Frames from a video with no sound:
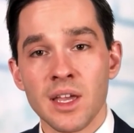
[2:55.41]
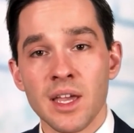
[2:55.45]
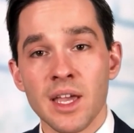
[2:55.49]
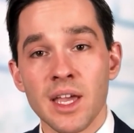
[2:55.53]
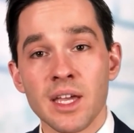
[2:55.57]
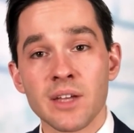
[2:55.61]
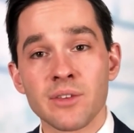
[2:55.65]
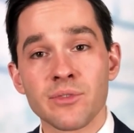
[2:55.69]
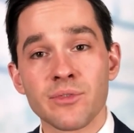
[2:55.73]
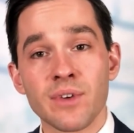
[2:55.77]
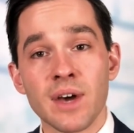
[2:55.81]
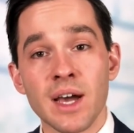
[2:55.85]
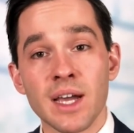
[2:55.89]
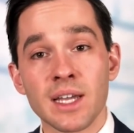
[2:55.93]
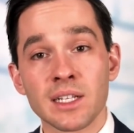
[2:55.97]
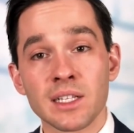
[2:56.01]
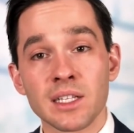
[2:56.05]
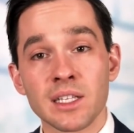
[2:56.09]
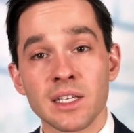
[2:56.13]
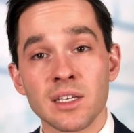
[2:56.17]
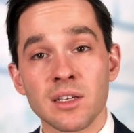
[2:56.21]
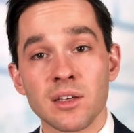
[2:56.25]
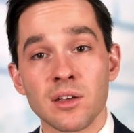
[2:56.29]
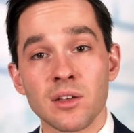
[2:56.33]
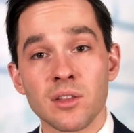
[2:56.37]
And
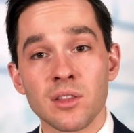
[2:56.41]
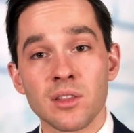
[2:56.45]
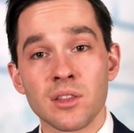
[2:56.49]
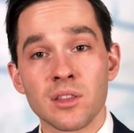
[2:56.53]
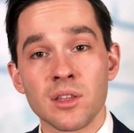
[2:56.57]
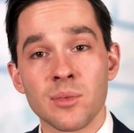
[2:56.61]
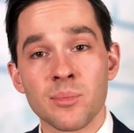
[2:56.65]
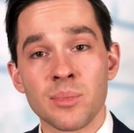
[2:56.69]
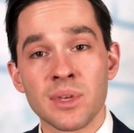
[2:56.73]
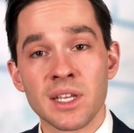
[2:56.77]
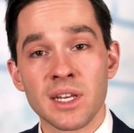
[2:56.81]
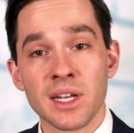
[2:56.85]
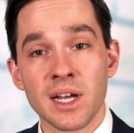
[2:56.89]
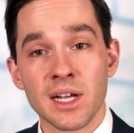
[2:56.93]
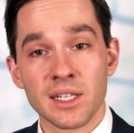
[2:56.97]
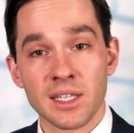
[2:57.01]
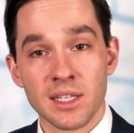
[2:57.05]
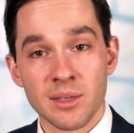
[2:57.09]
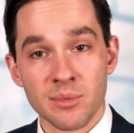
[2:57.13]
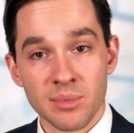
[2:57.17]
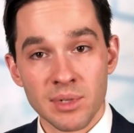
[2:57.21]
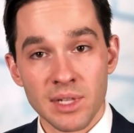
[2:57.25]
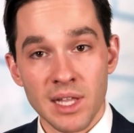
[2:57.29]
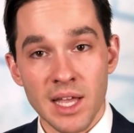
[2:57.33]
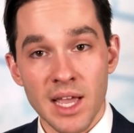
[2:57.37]
finally, the penile
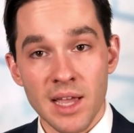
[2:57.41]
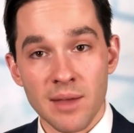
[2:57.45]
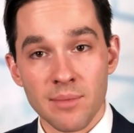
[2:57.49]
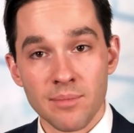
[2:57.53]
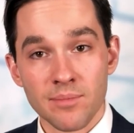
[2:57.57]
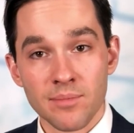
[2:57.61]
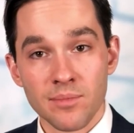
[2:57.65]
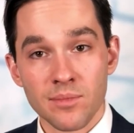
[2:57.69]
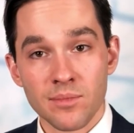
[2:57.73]
implant,